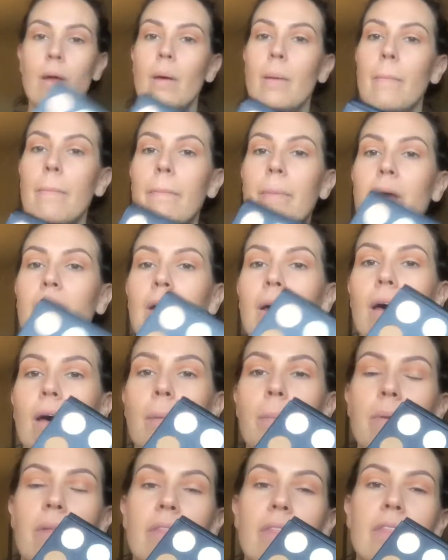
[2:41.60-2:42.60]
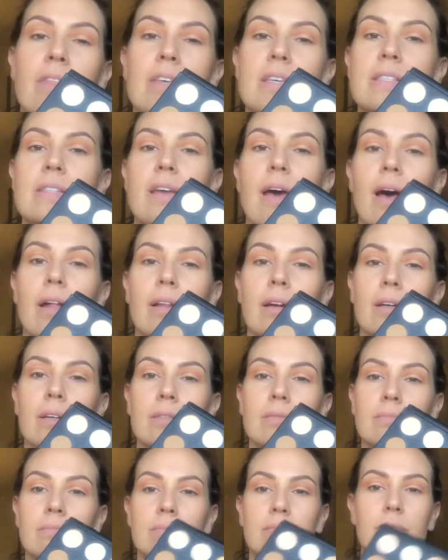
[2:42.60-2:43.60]
Pick up this
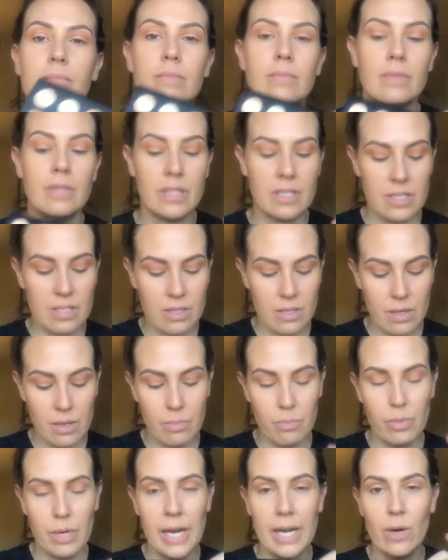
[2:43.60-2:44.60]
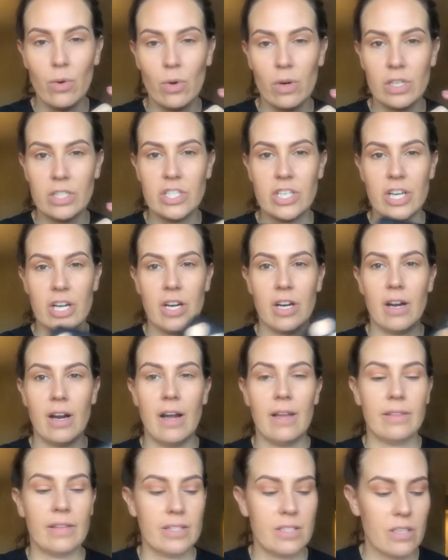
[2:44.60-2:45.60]
color, this bright orange here,
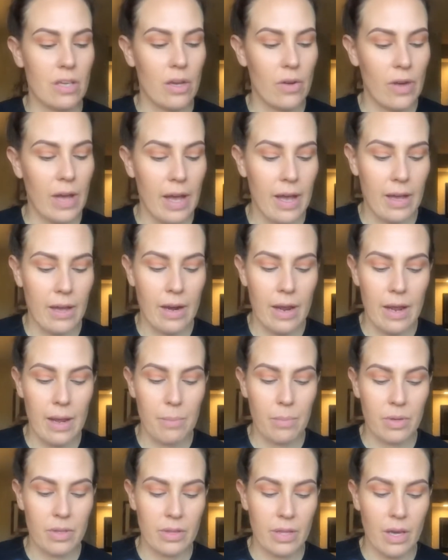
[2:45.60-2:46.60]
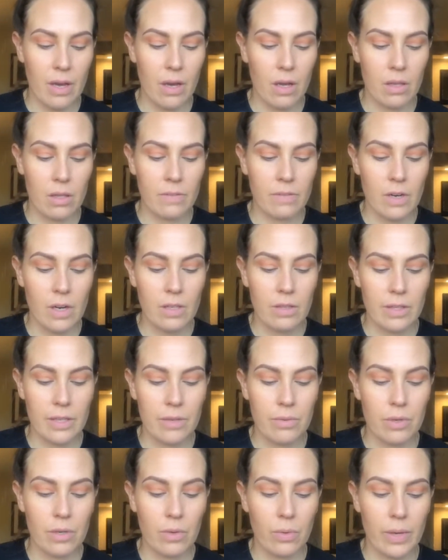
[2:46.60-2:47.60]
and let's go ahead and put that all over our lid
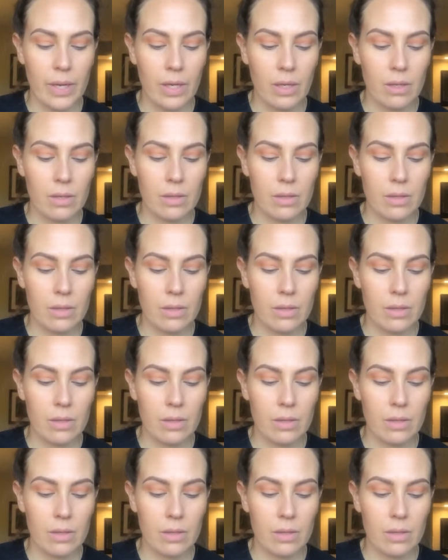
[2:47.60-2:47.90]
real quick.